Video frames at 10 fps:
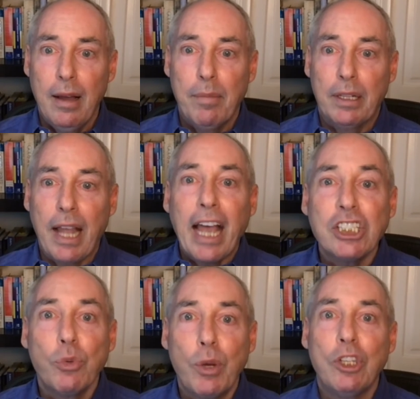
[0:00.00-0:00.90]
But
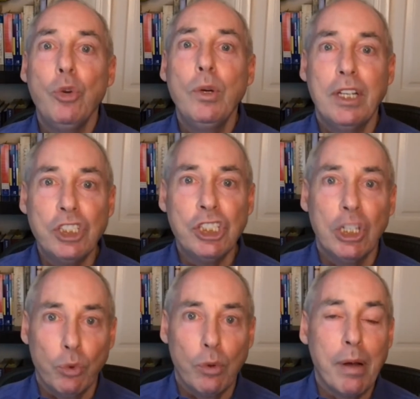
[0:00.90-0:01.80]
last week, 2
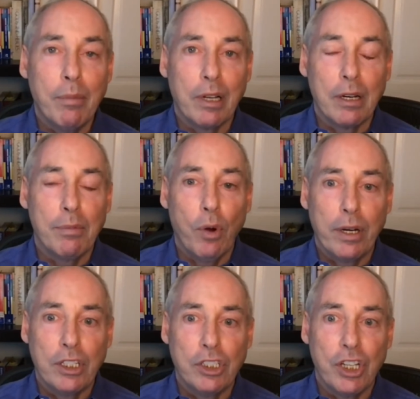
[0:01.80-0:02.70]
additional Republican
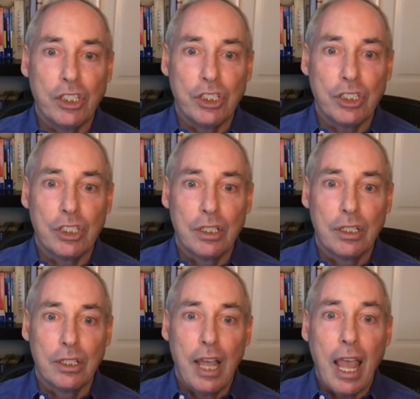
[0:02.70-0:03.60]
appointed judges,
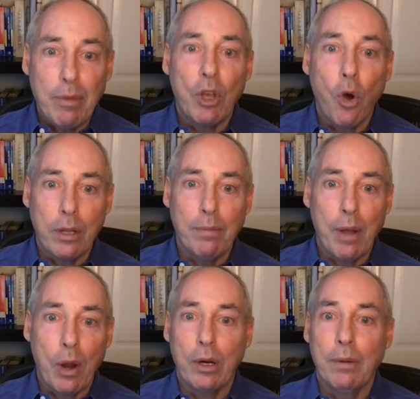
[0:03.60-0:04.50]
Amy Coney
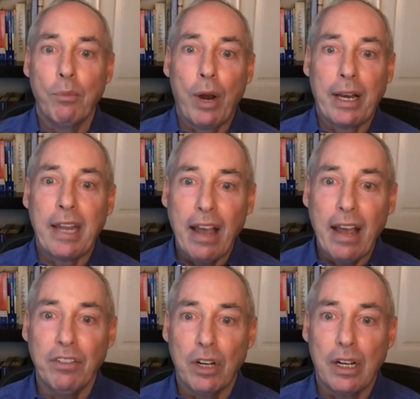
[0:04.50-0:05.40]
Barrett and Brett
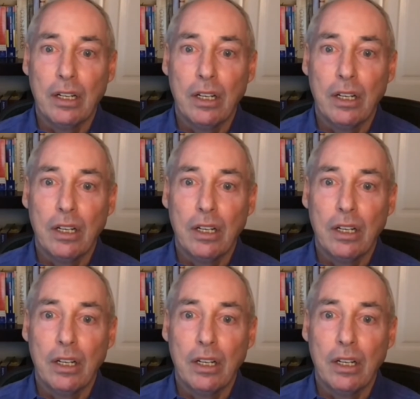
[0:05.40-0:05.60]
Kavanaugh,